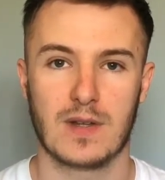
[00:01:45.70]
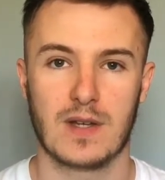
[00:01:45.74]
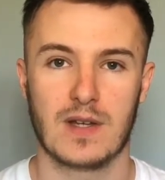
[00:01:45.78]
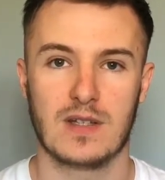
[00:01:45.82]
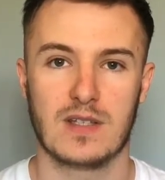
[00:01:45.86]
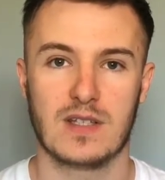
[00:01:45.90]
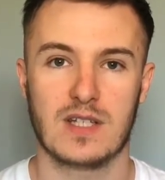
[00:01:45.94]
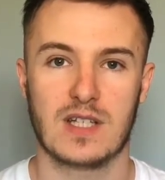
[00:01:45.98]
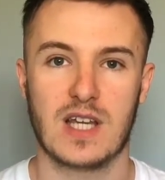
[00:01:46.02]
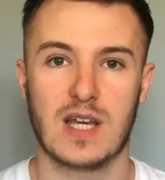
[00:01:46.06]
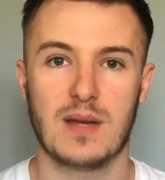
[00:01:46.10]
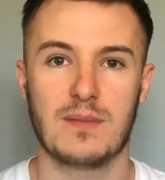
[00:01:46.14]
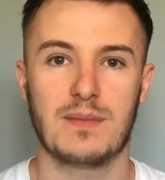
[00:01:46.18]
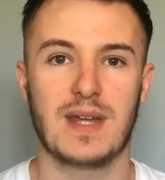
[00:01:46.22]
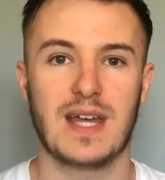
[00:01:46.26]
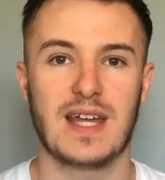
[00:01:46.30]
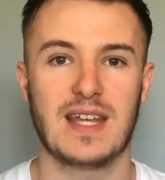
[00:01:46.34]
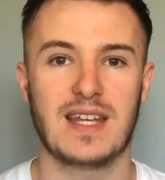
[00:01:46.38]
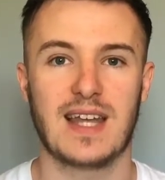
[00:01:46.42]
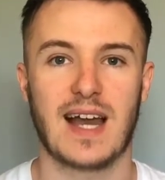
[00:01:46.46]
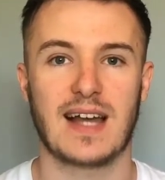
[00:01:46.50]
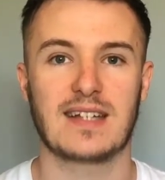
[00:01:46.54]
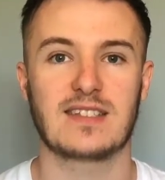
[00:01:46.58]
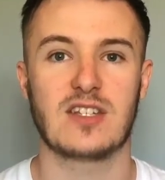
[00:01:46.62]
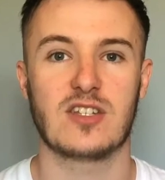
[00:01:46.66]
to keep the
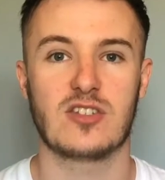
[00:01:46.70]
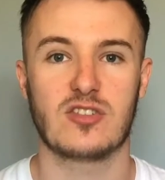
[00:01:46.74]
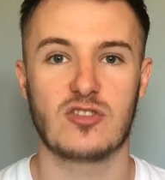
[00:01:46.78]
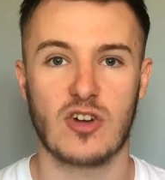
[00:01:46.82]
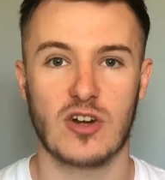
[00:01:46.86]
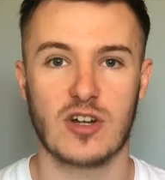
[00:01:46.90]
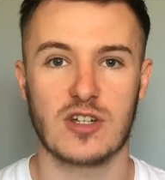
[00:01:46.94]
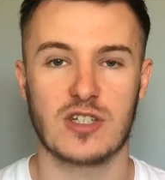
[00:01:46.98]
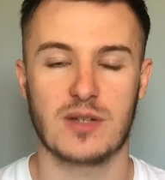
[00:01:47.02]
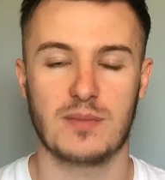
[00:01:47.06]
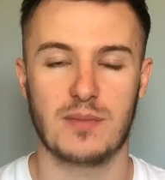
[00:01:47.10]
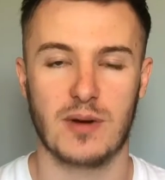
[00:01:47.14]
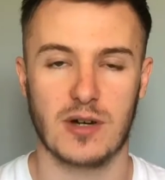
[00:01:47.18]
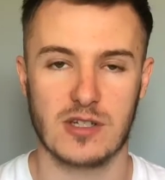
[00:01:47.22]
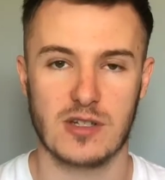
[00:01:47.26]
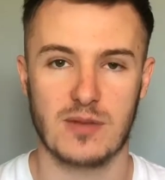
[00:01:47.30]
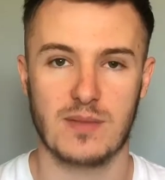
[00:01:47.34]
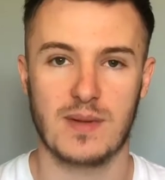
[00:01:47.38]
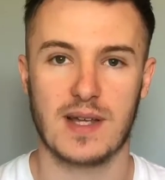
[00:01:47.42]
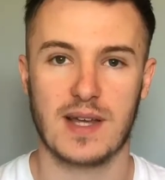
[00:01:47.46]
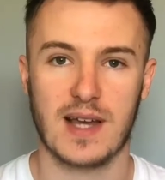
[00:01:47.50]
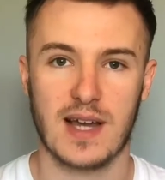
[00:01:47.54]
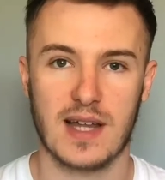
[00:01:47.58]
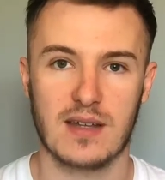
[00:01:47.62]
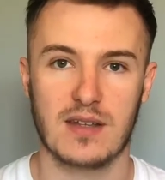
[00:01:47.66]
index as strong as it possibly
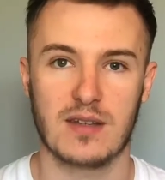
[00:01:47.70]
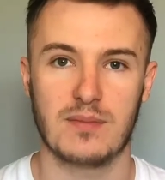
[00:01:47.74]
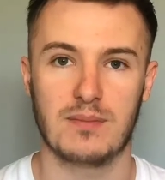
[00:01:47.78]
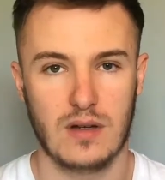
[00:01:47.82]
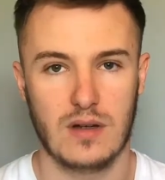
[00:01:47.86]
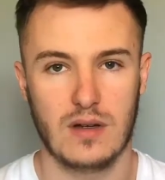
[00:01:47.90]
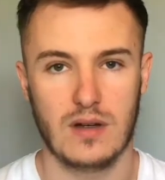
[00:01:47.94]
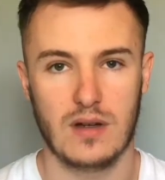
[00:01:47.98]
can.